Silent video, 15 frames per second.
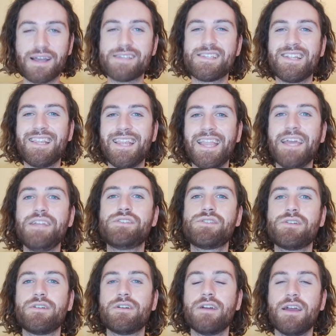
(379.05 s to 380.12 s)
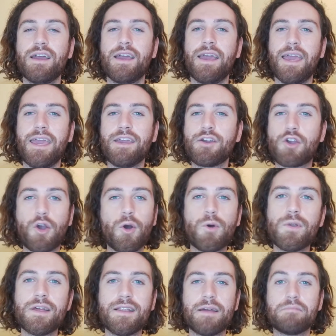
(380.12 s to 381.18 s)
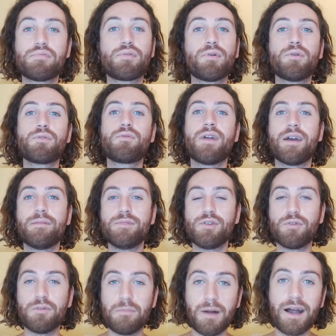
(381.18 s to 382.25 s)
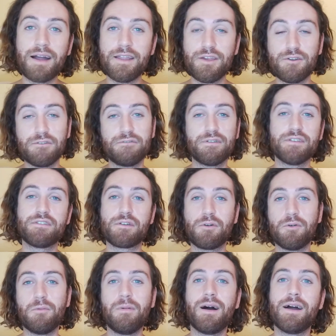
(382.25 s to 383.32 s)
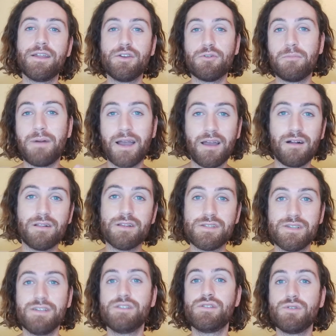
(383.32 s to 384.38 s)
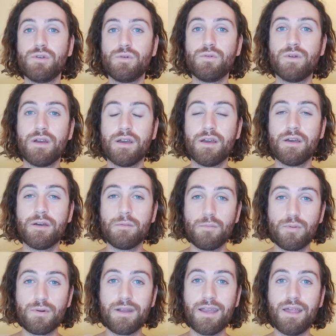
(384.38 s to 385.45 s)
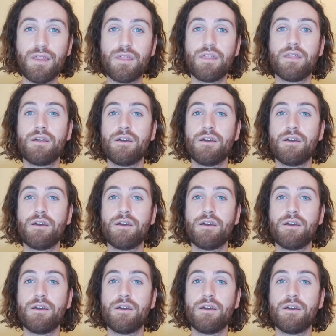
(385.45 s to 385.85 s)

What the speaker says: Has a nature encoded and programmed your body, your physical body, your biology to breathe